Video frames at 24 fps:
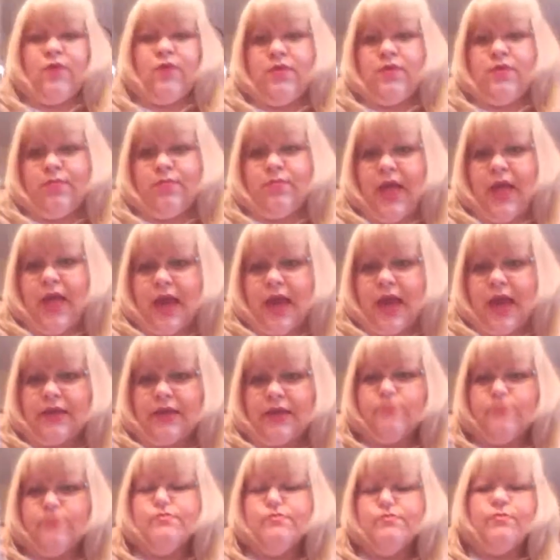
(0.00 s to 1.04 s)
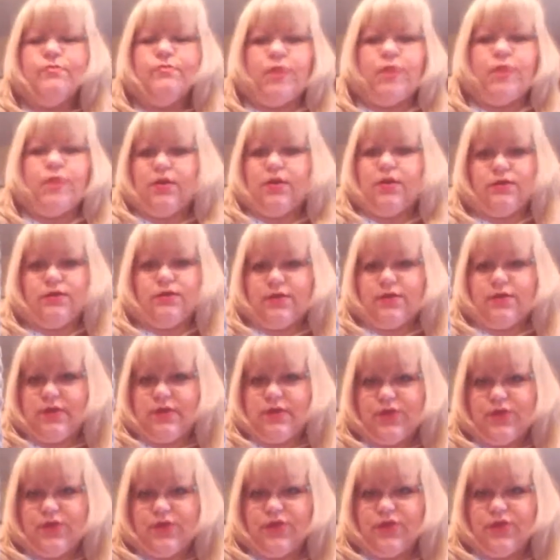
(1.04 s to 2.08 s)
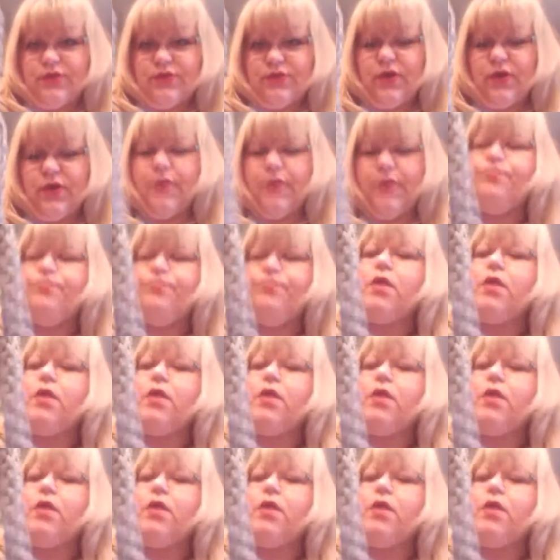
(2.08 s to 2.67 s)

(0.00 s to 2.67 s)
with a black, my nose is itching, sorry.